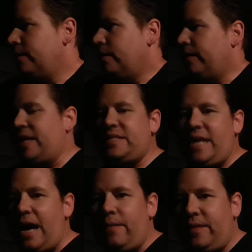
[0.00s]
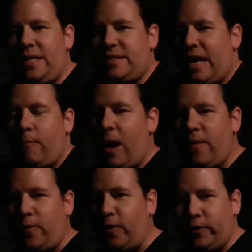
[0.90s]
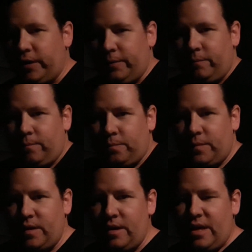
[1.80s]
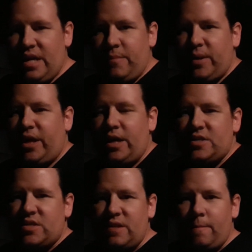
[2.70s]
That's not why they're hurting. Because